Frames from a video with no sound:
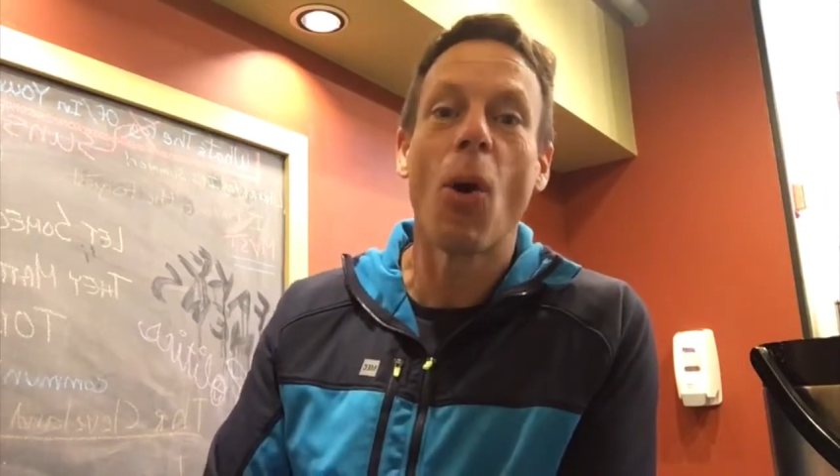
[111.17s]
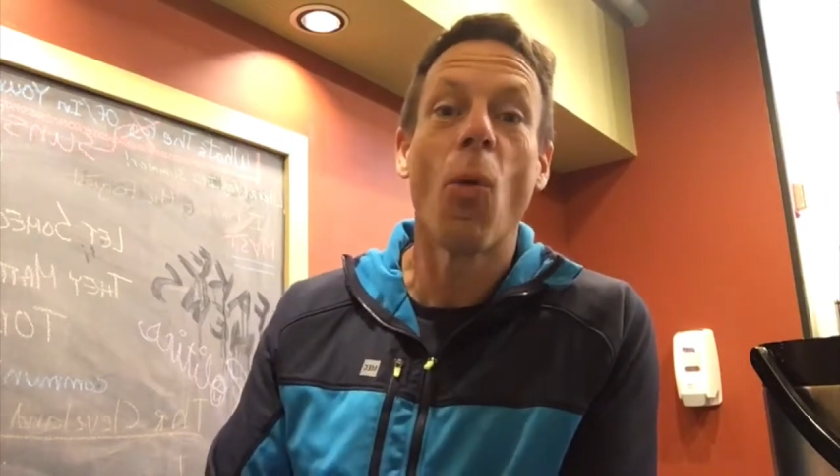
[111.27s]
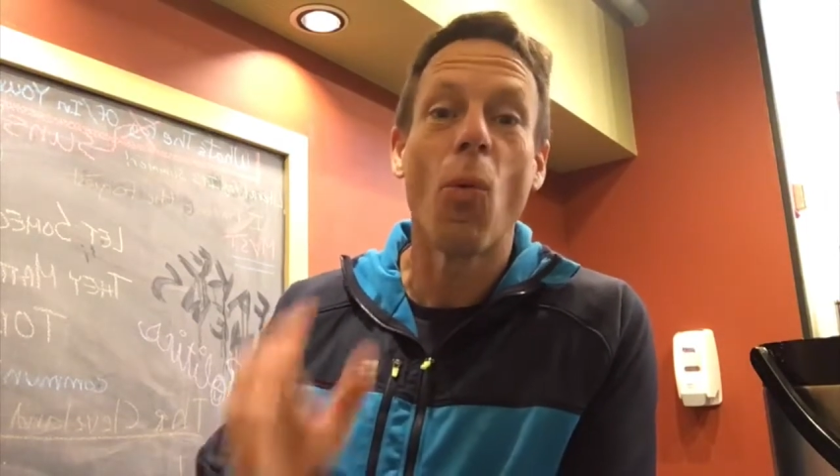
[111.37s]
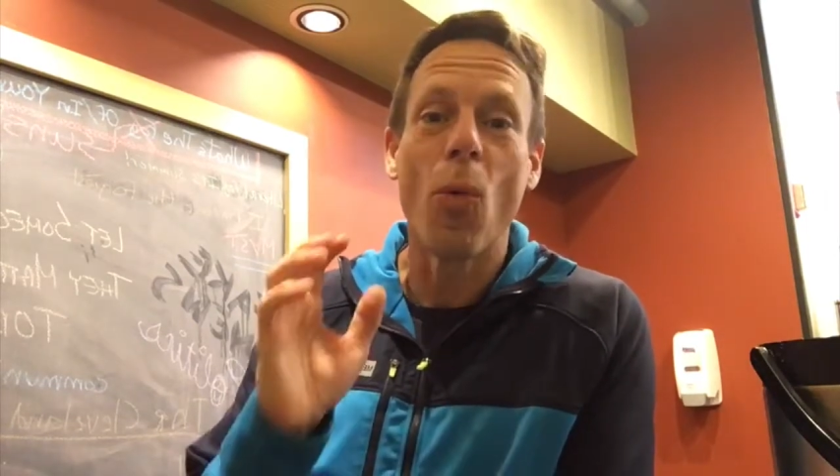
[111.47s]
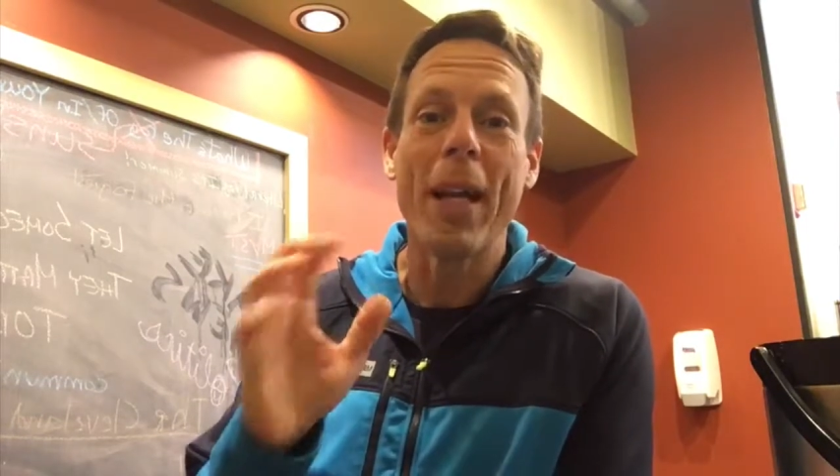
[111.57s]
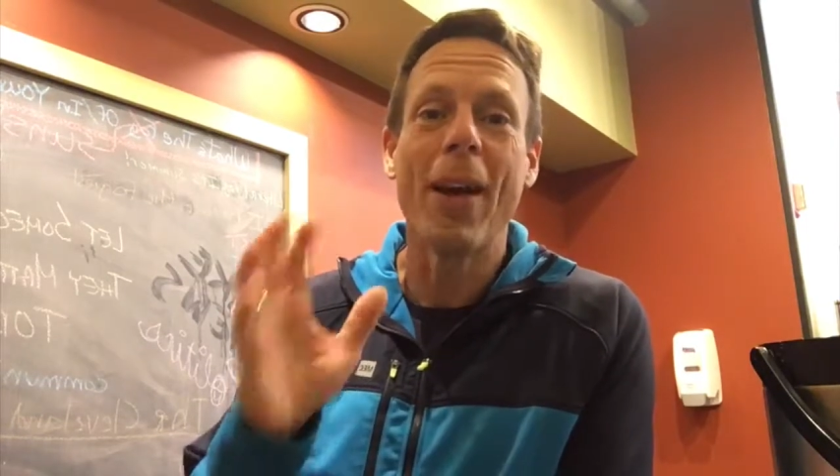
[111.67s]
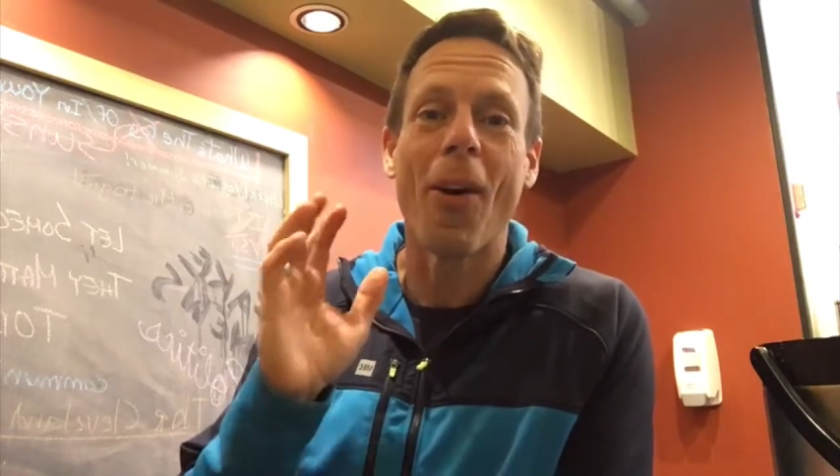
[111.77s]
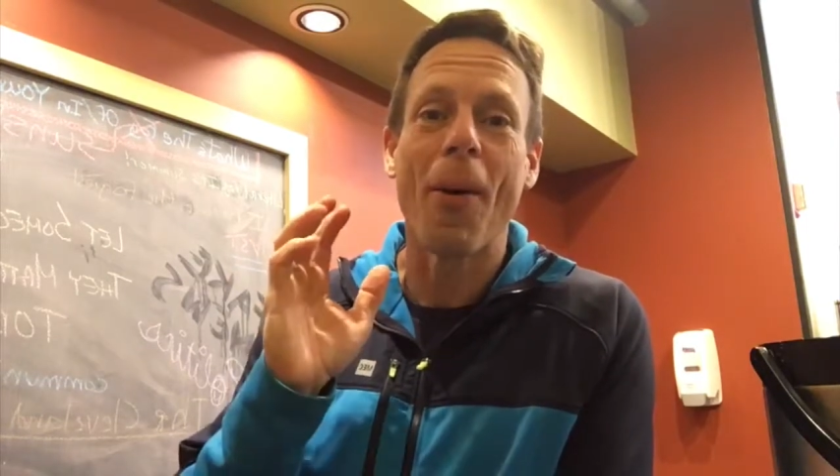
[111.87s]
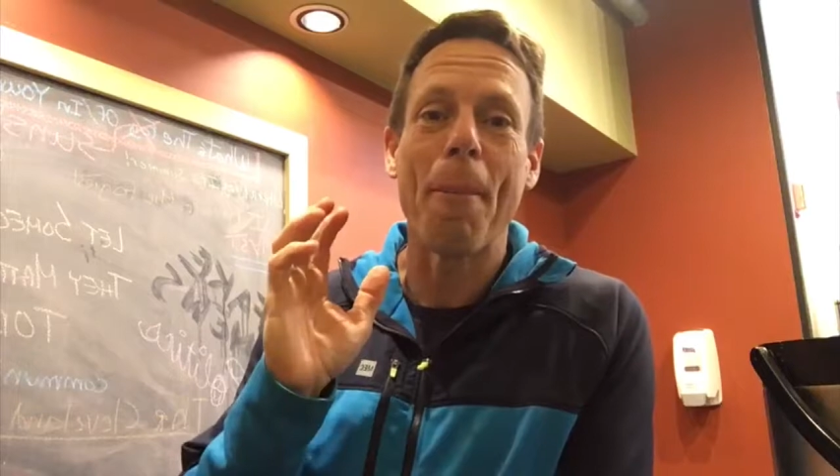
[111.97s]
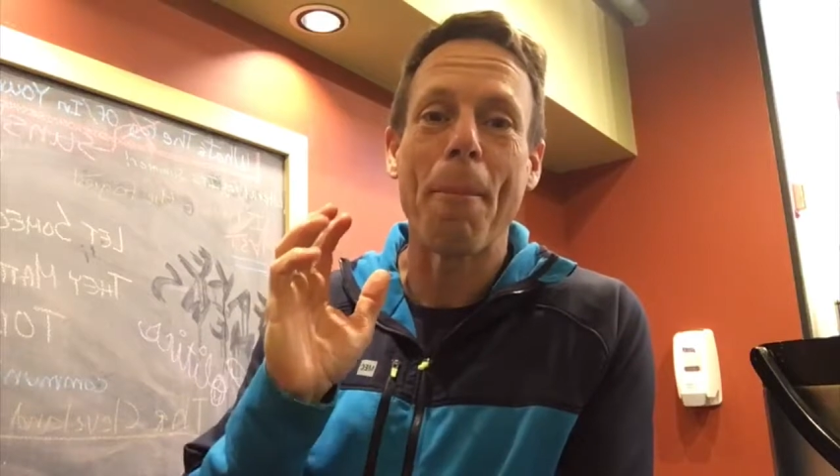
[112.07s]
We
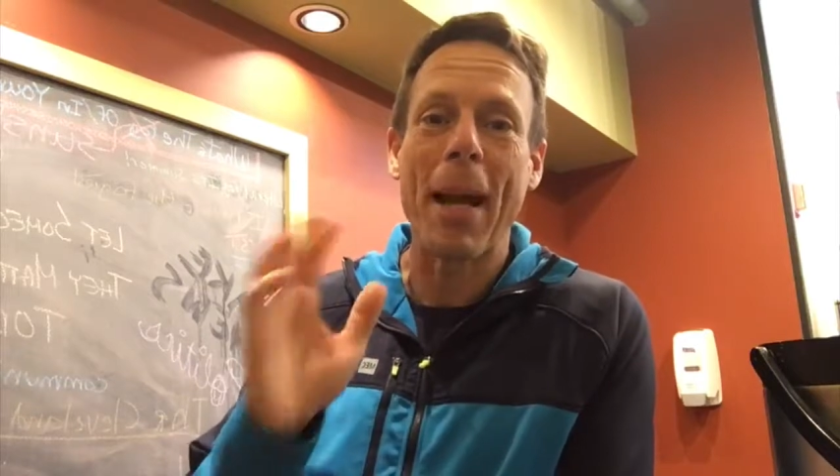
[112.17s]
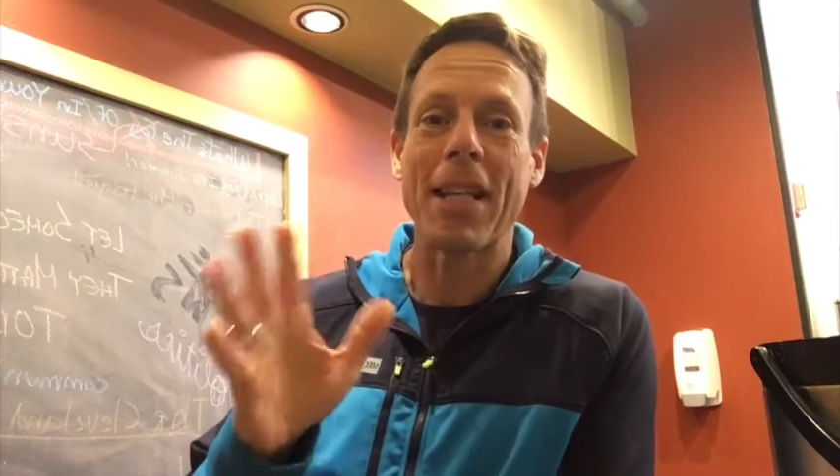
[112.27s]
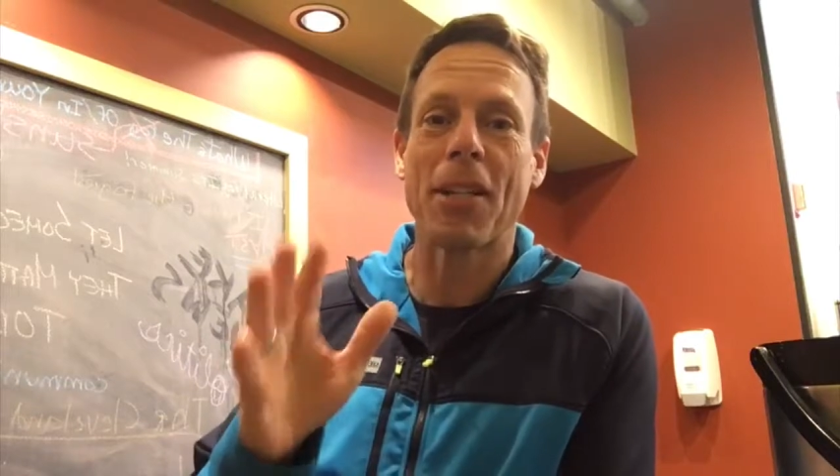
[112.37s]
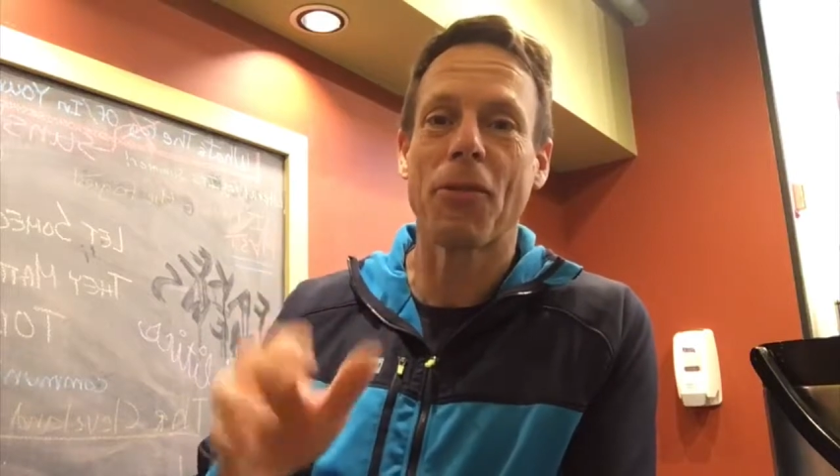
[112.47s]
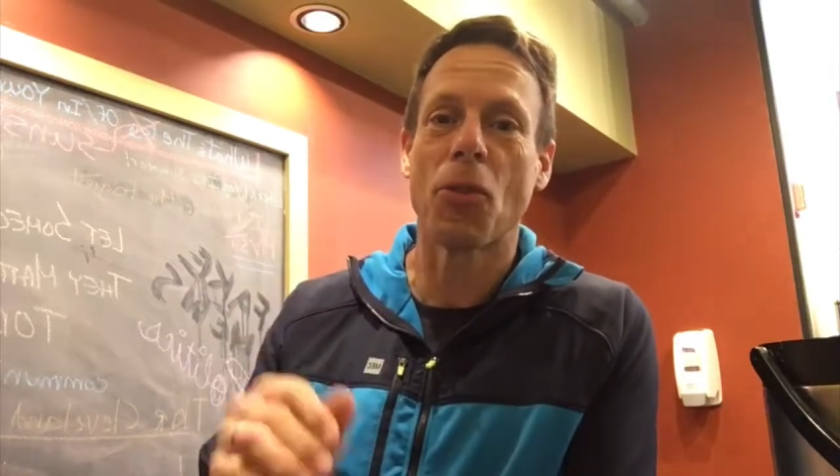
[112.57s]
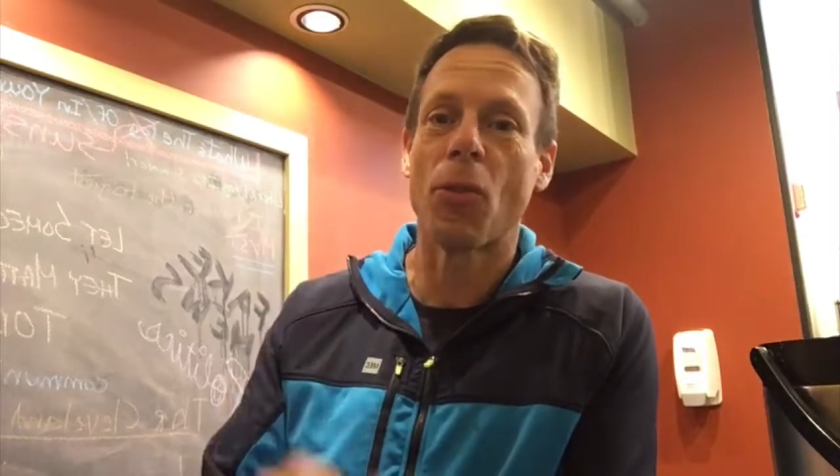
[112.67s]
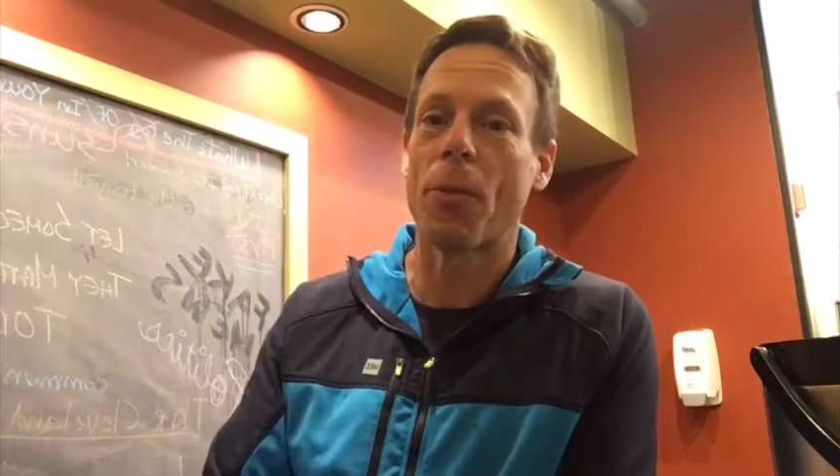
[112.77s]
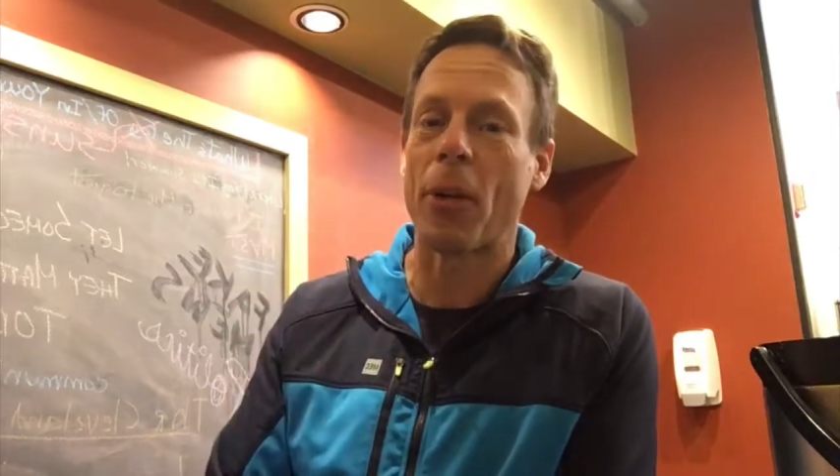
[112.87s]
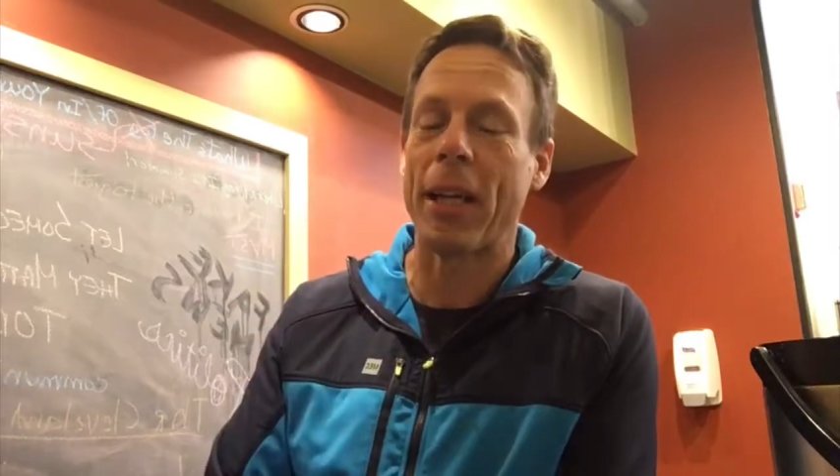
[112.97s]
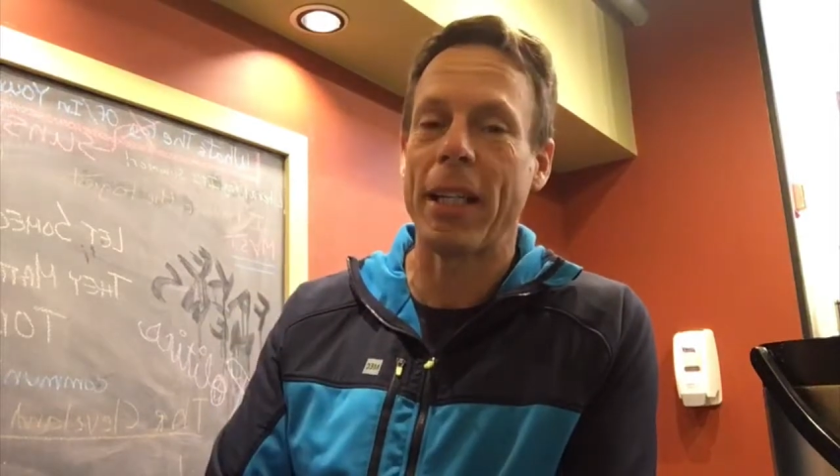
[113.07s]
are massive squirrel
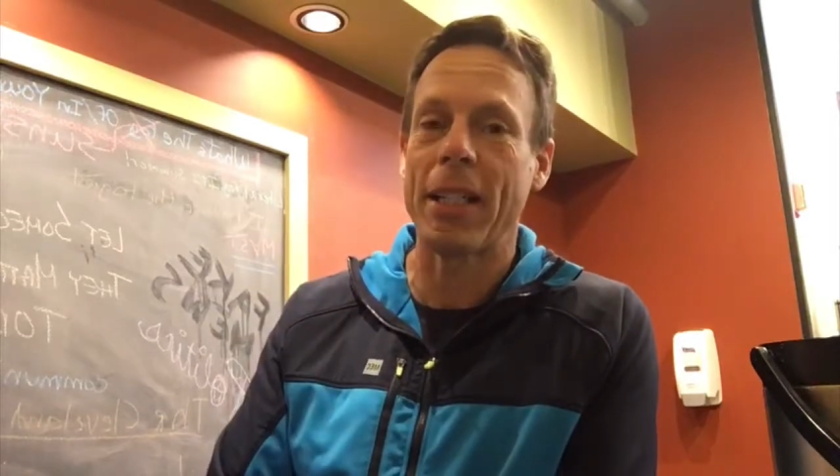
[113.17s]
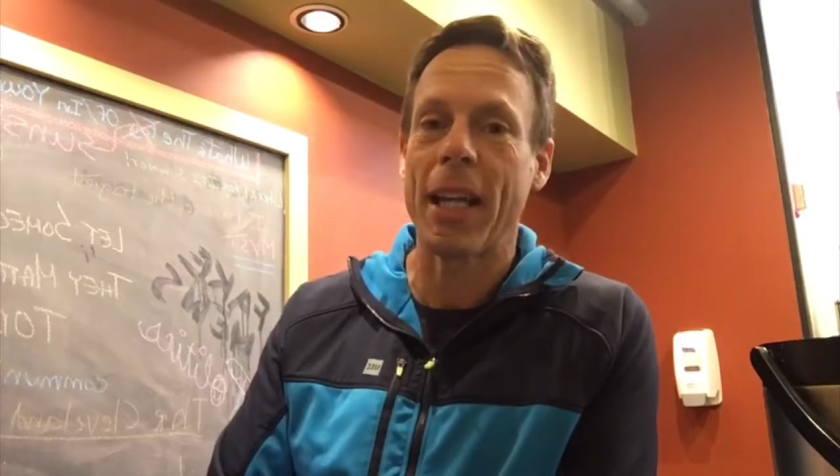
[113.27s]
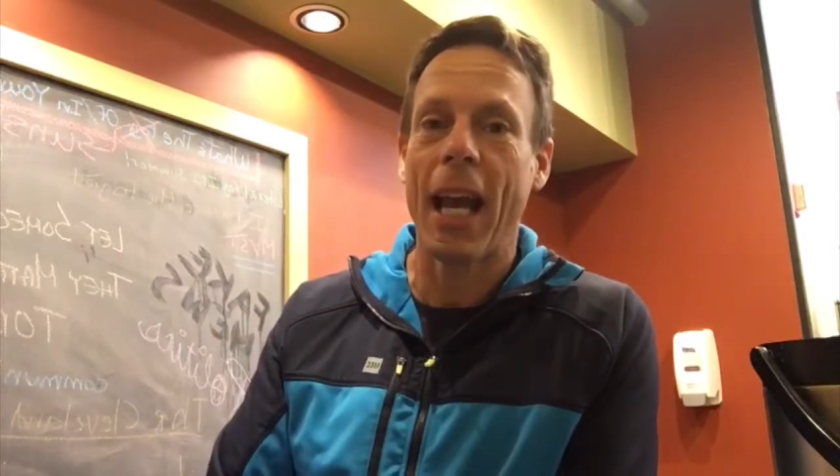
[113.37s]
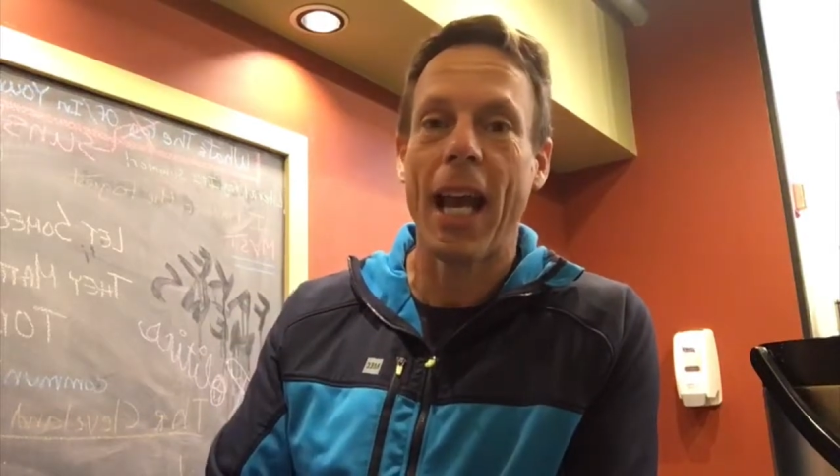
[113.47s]
brains,